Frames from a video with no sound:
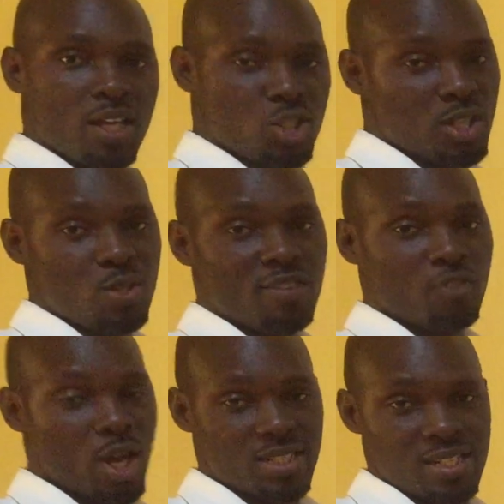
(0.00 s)
is also a
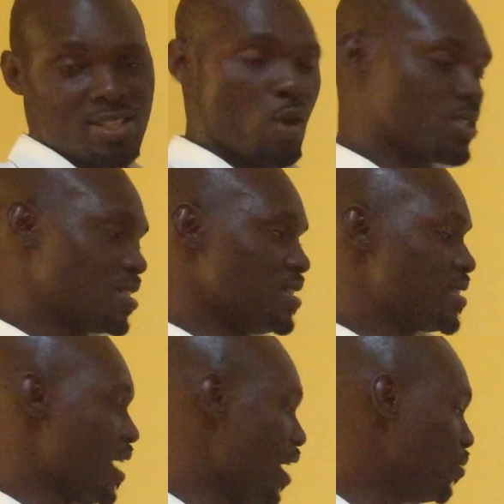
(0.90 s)
voiceless
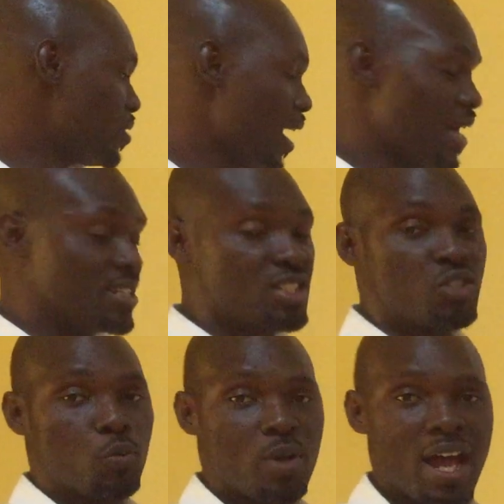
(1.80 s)
consonant sound, and it
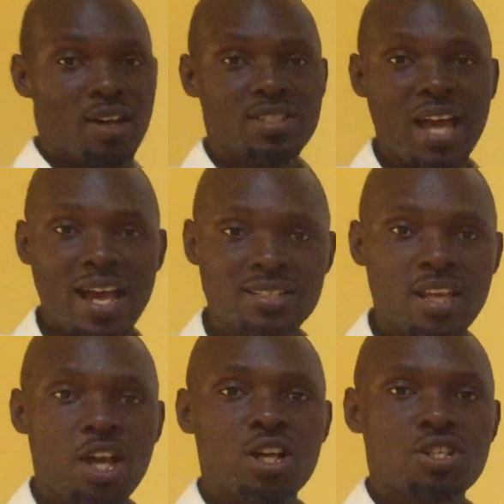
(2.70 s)
is pronounced
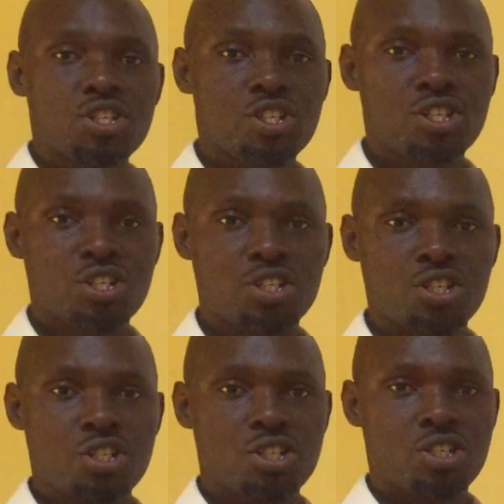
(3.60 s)
as
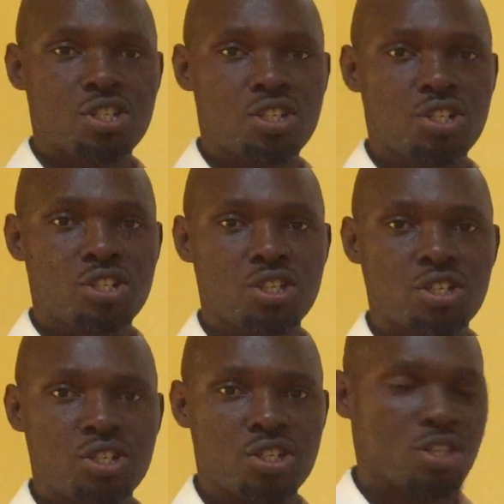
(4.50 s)

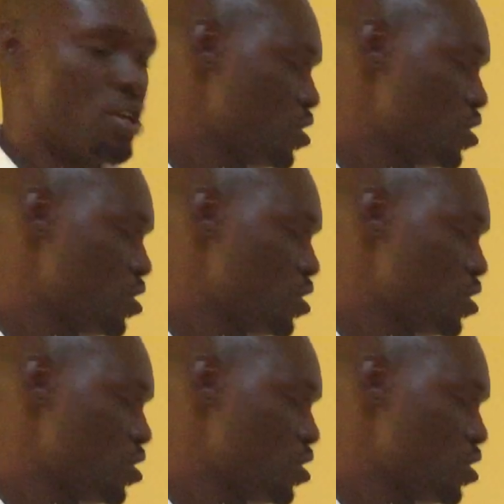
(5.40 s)
sh.